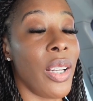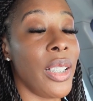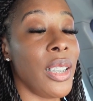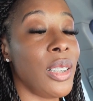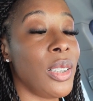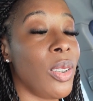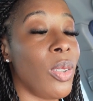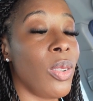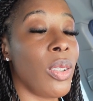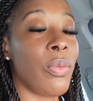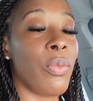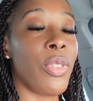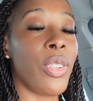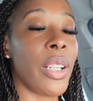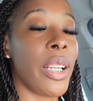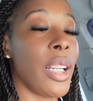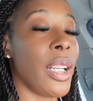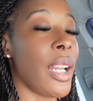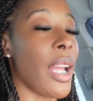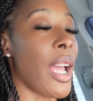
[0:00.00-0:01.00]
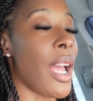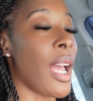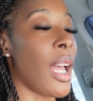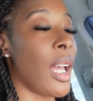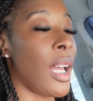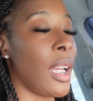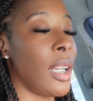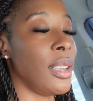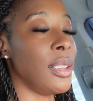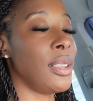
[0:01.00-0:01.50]
it's so freaking
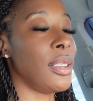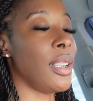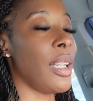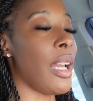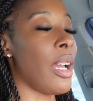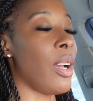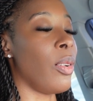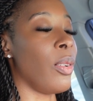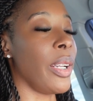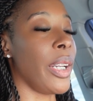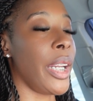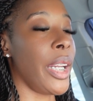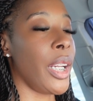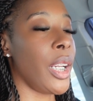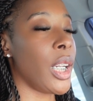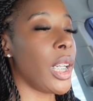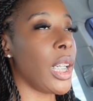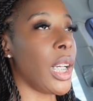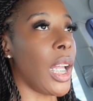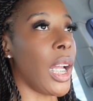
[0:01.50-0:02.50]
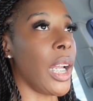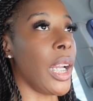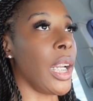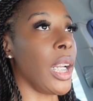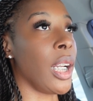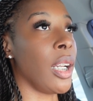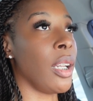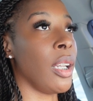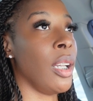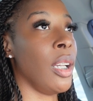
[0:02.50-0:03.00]
hot out here. Like,
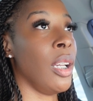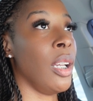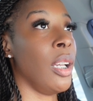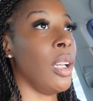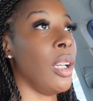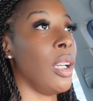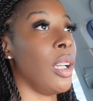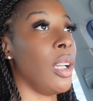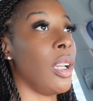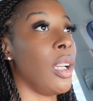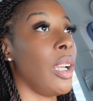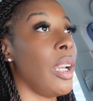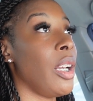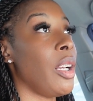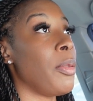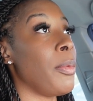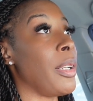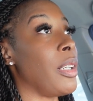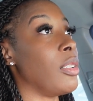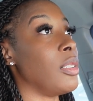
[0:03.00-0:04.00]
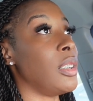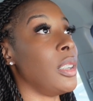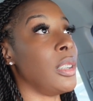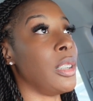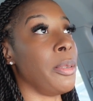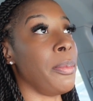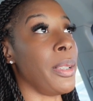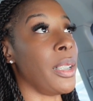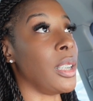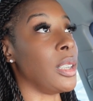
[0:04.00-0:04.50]
it don't make no sense
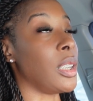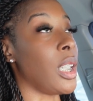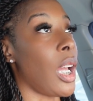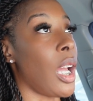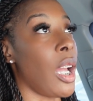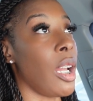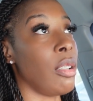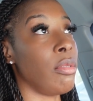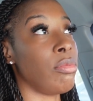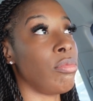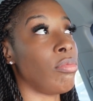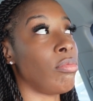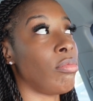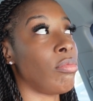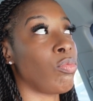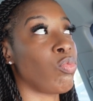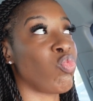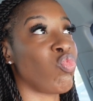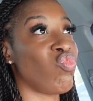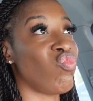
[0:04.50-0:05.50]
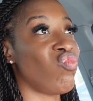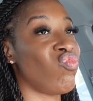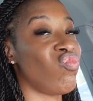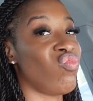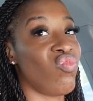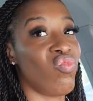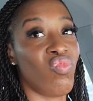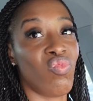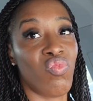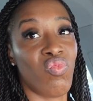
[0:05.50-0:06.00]
to be this hot.
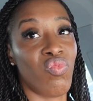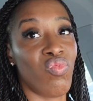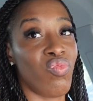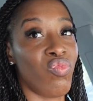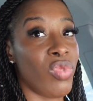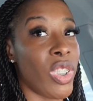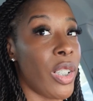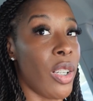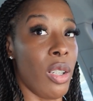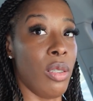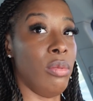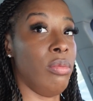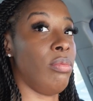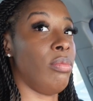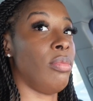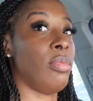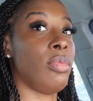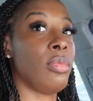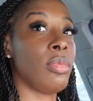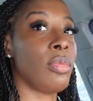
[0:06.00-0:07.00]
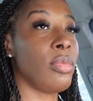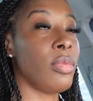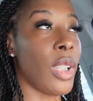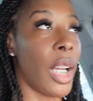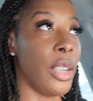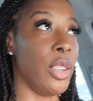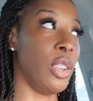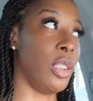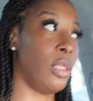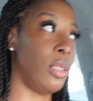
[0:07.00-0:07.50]
It don't.
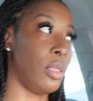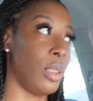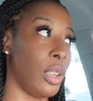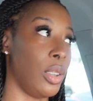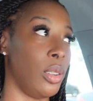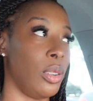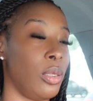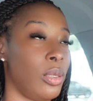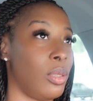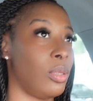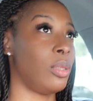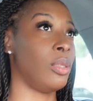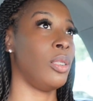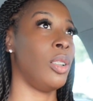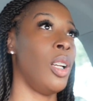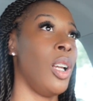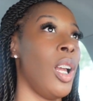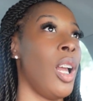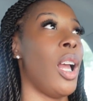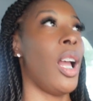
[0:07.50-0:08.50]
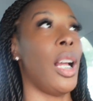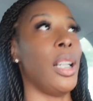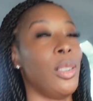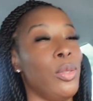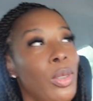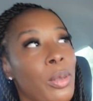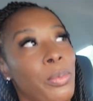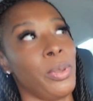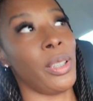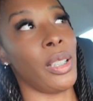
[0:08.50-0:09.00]
I just, I just, I just
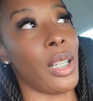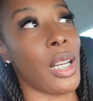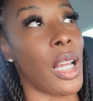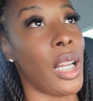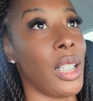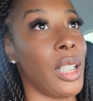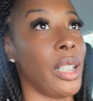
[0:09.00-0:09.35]
want to put that out